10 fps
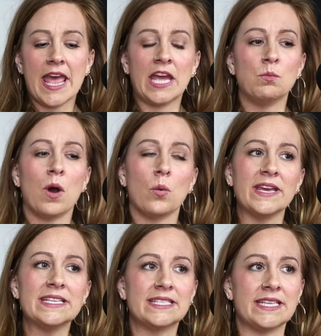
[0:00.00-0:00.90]
And what
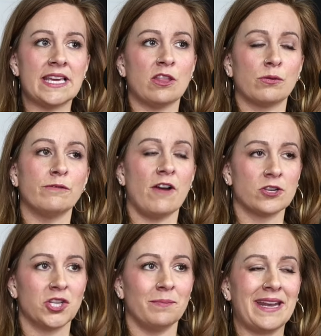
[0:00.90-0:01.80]
we see through
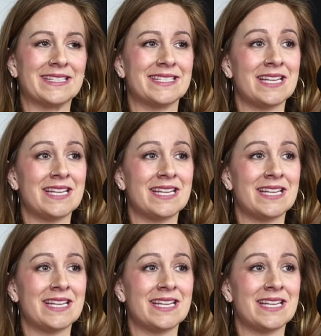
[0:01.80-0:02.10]
functional medicine